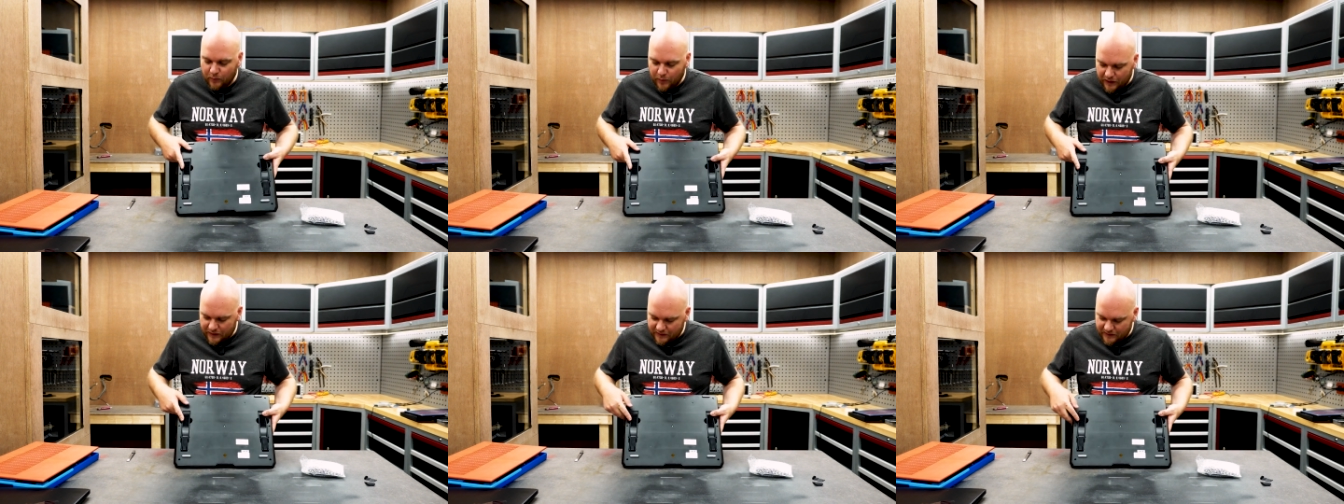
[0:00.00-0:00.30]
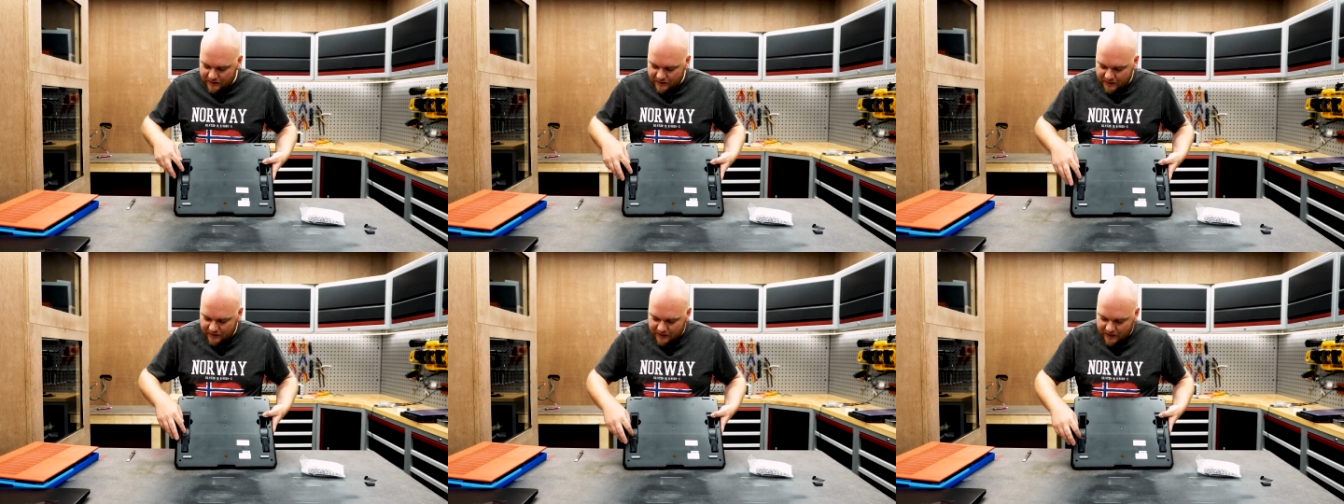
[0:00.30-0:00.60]

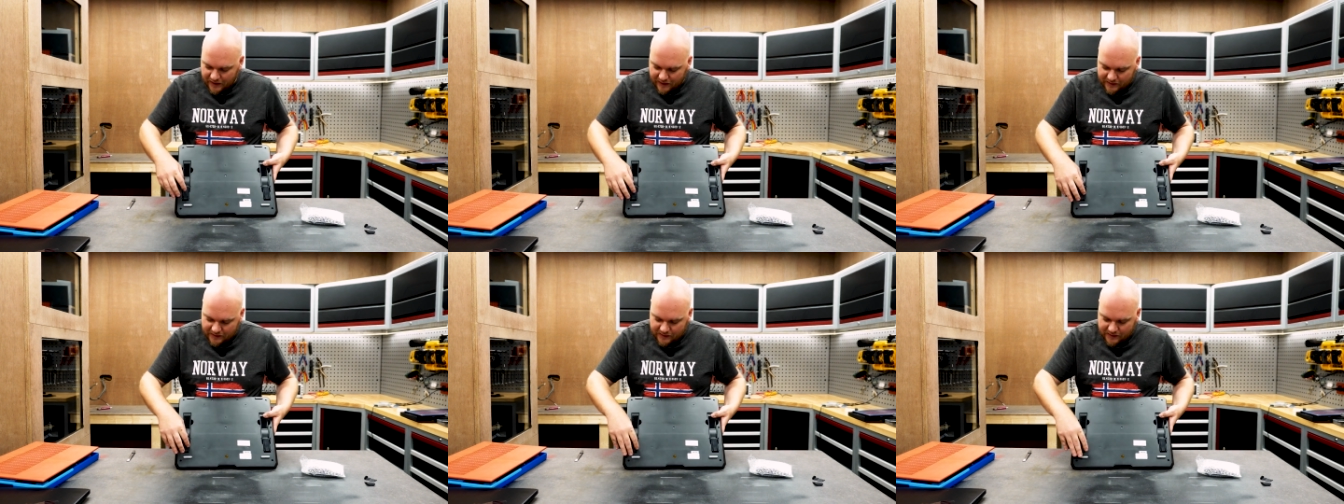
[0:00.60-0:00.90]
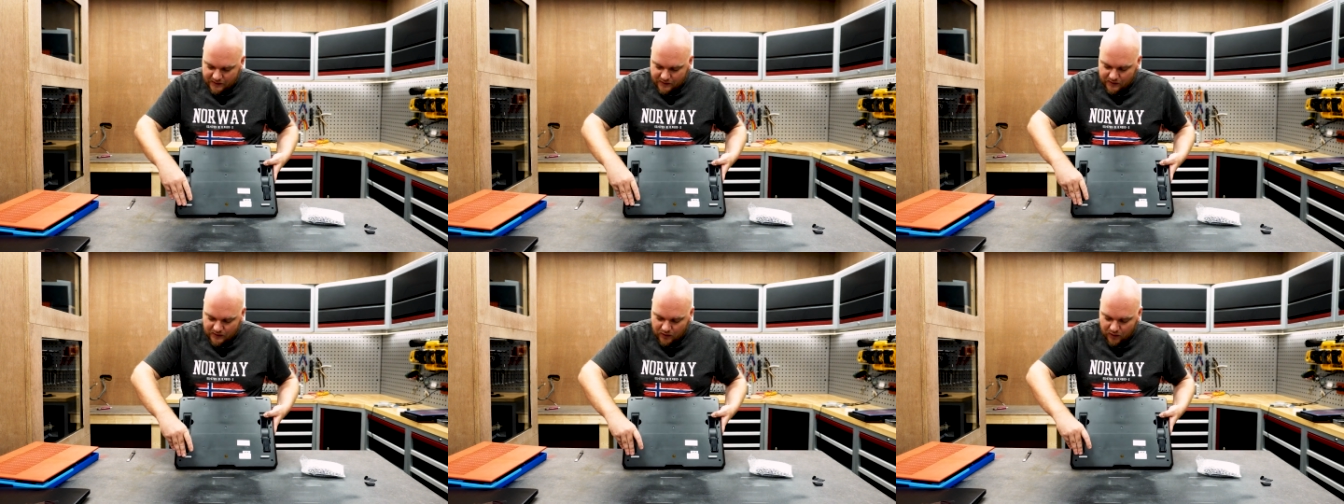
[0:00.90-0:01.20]
but it has
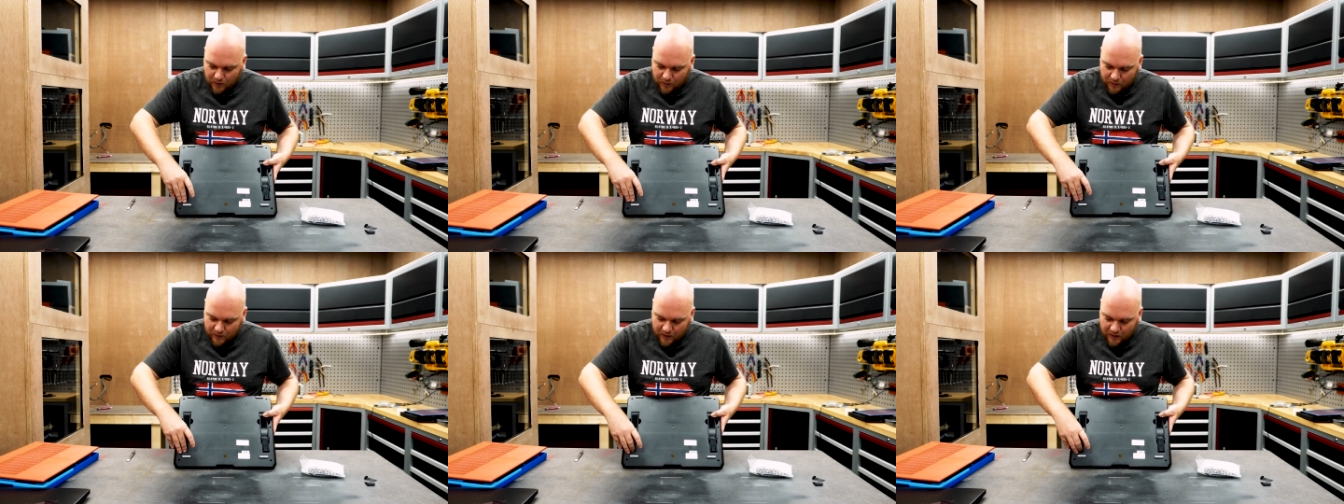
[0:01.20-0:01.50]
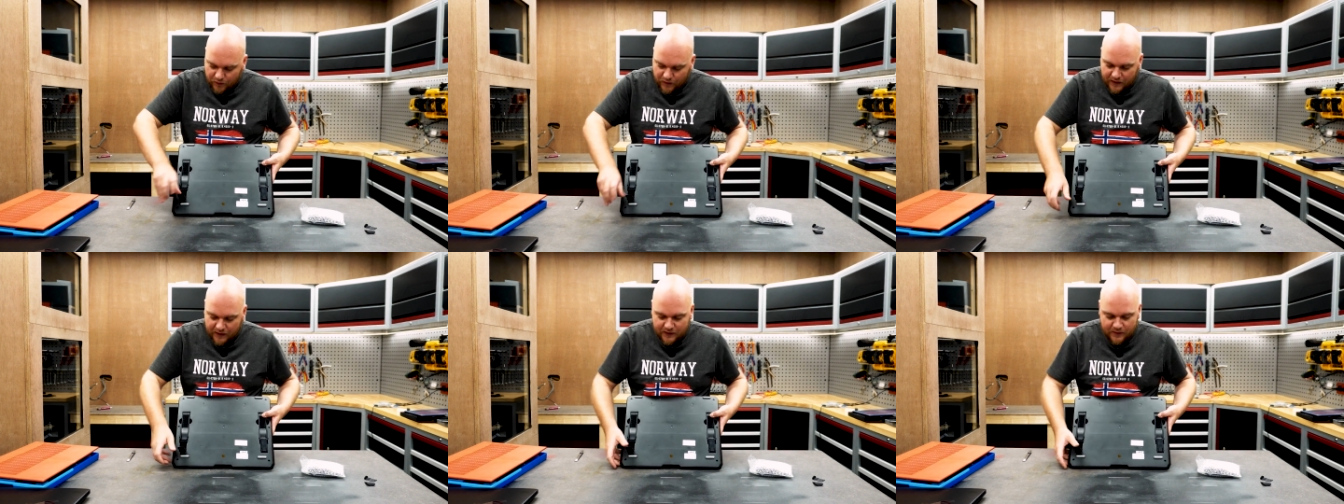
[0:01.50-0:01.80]
some
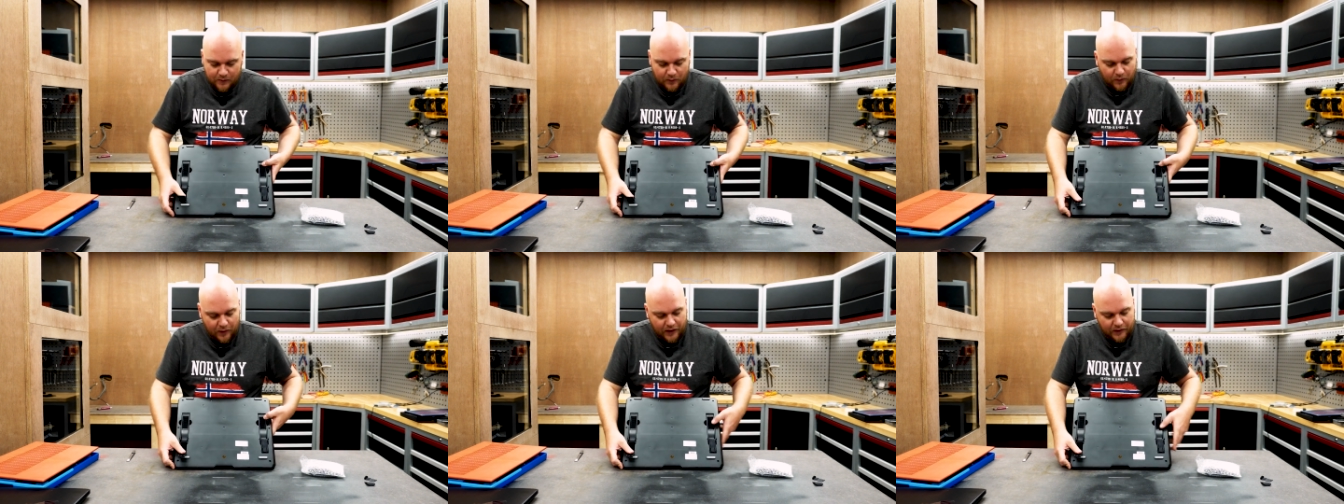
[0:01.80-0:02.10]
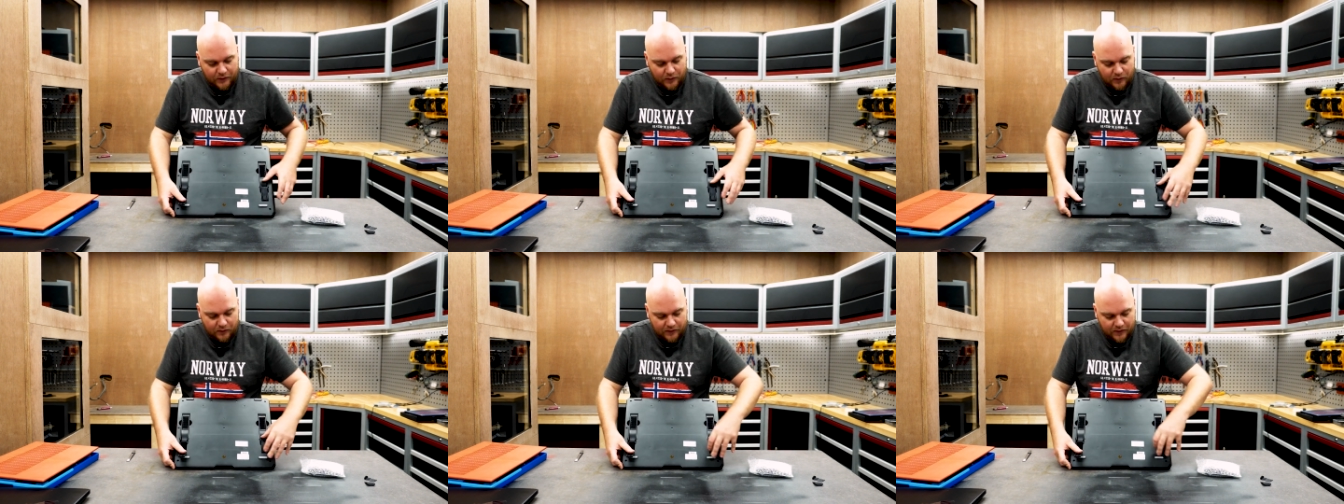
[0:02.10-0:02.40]
feet
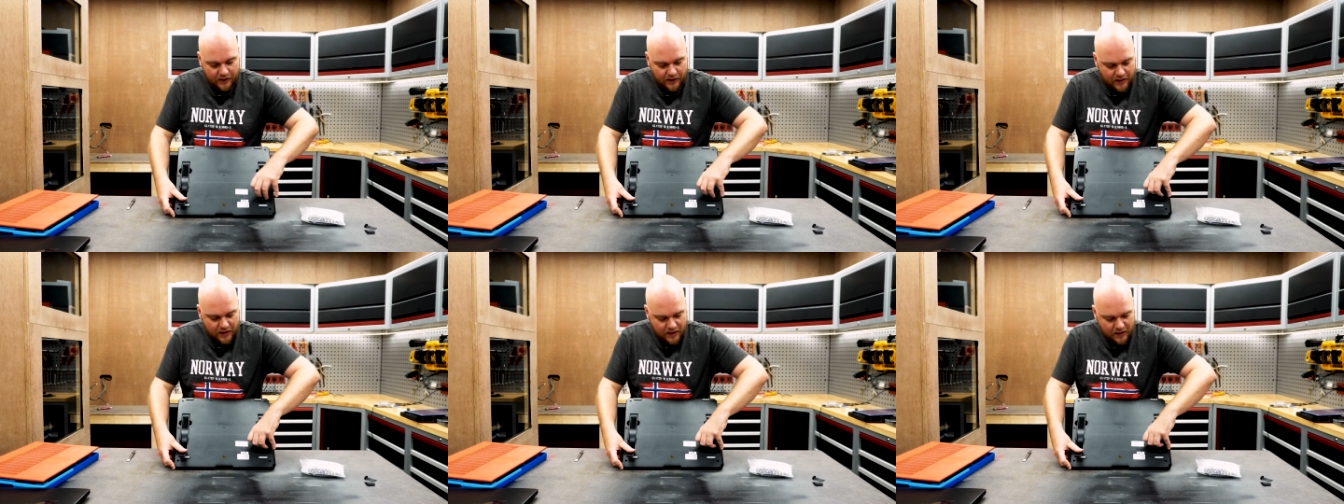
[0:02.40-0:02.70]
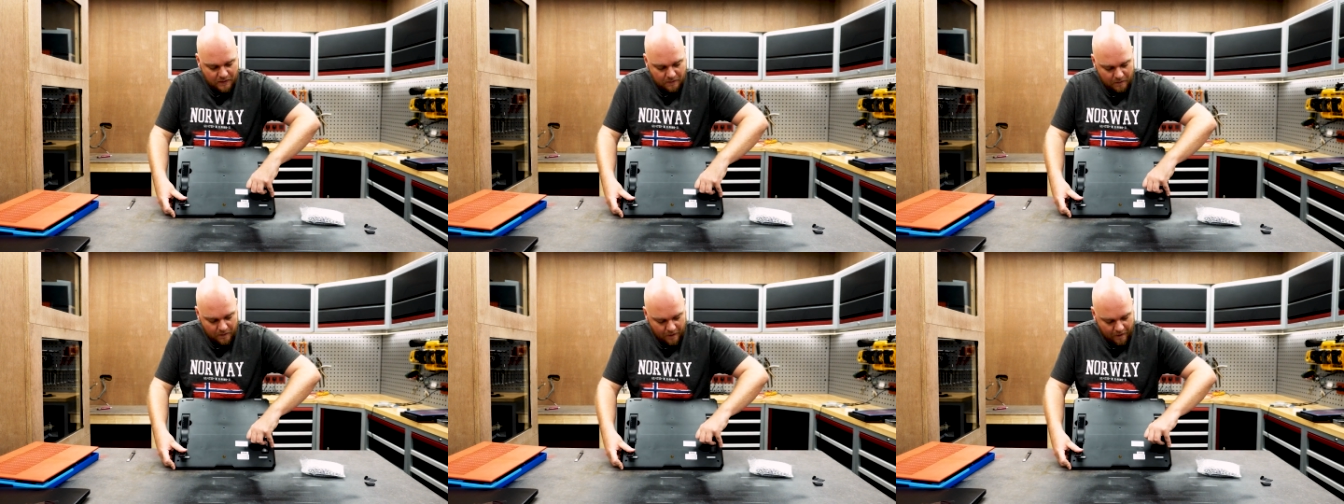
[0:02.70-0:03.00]
right over
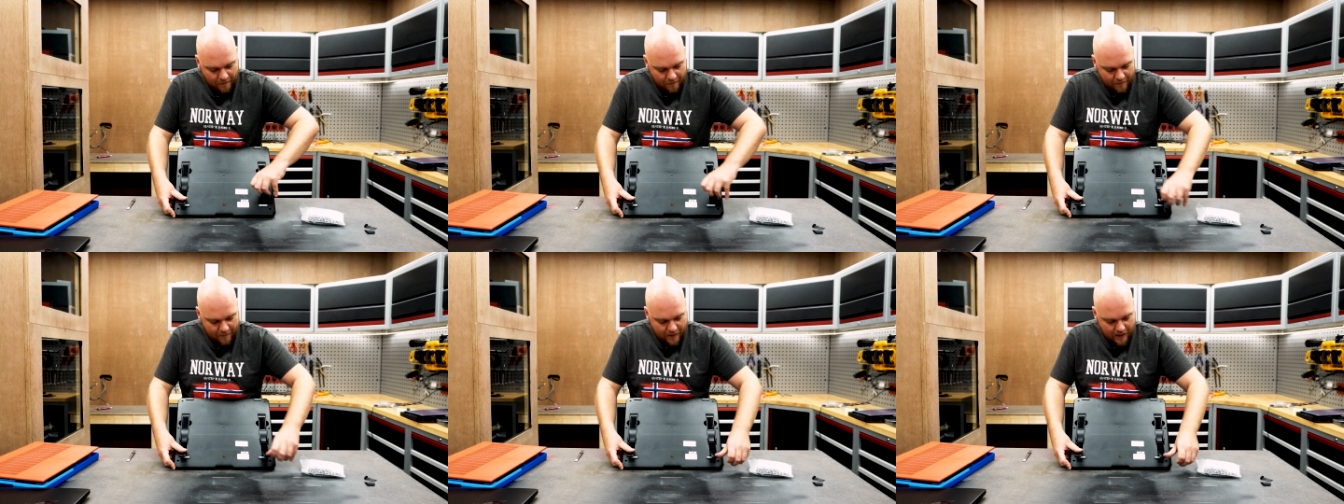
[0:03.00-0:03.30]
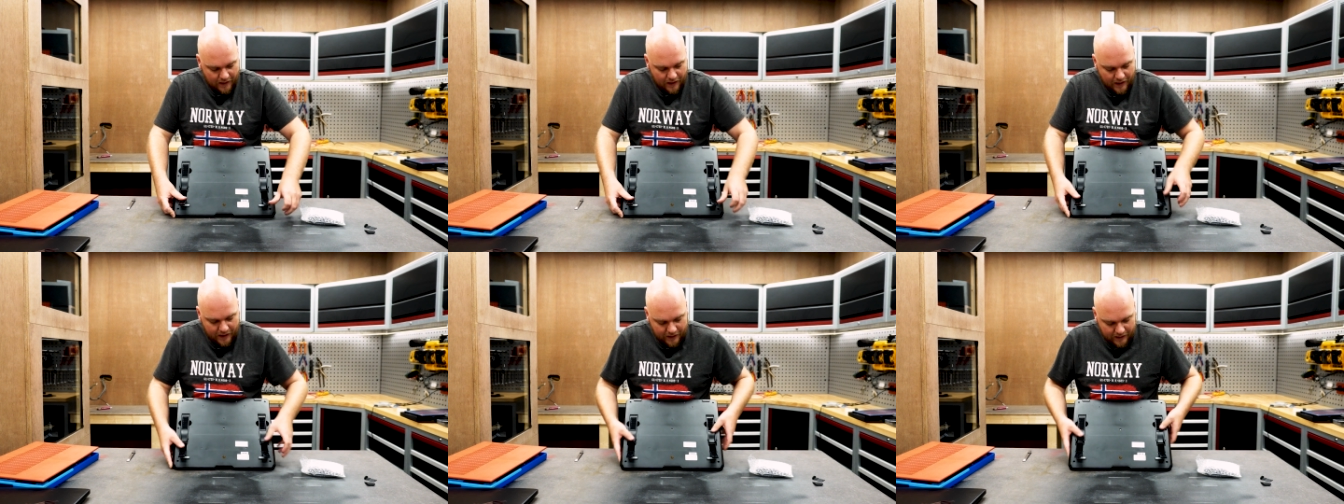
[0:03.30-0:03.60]
here,
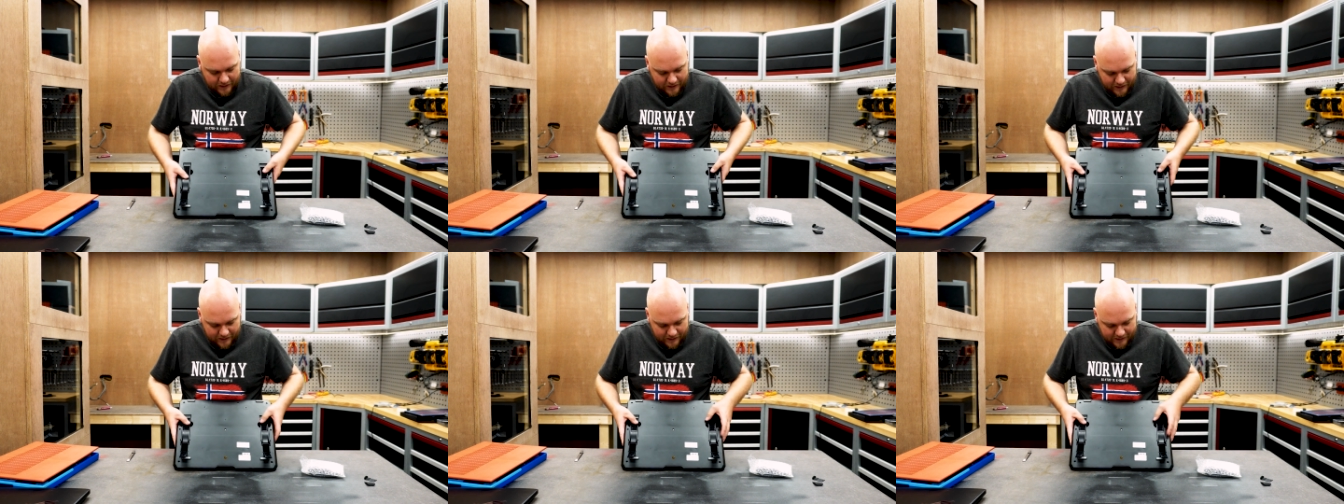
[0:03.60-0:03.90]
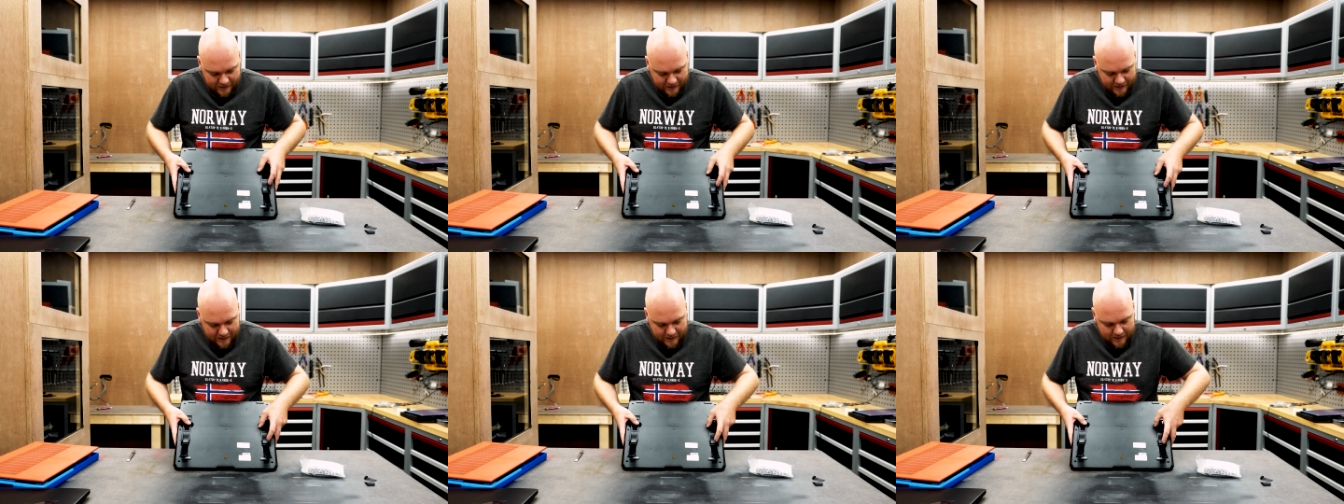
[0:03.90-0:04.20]
like
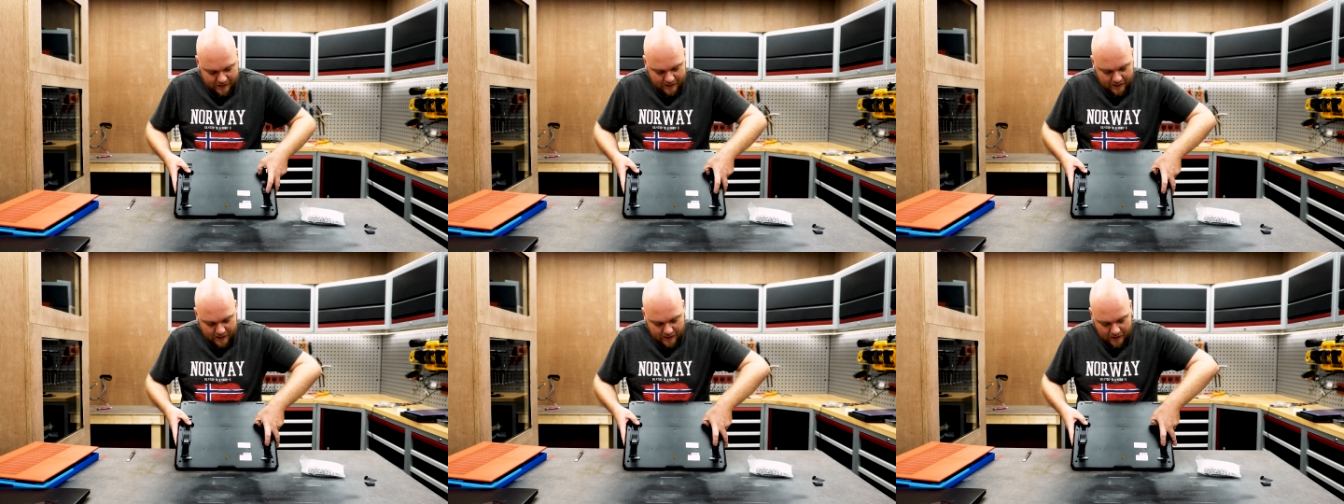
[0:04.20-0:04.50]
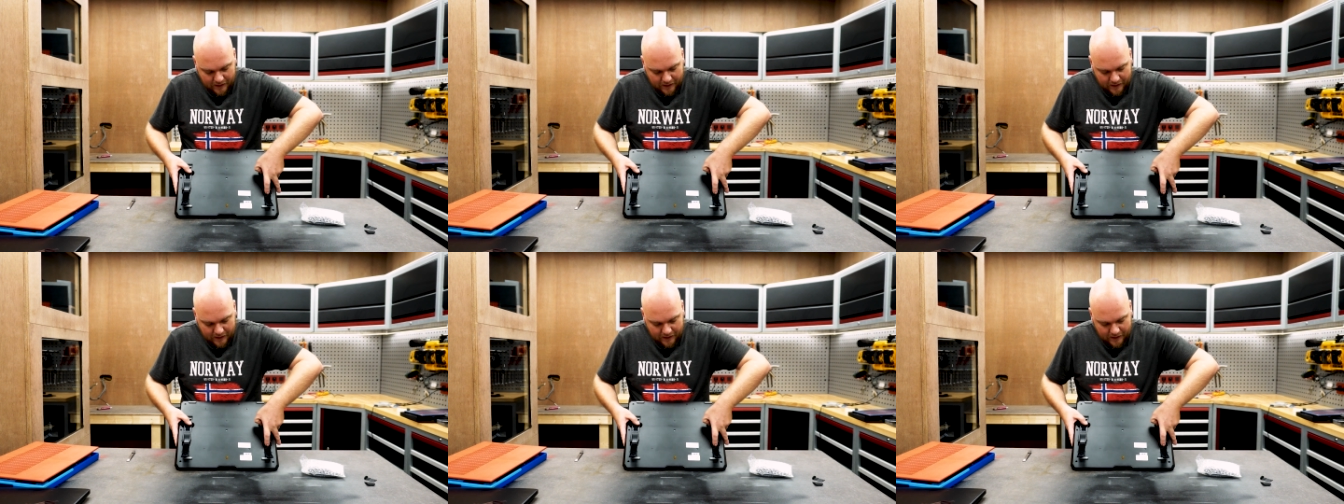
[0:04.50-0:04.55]
this,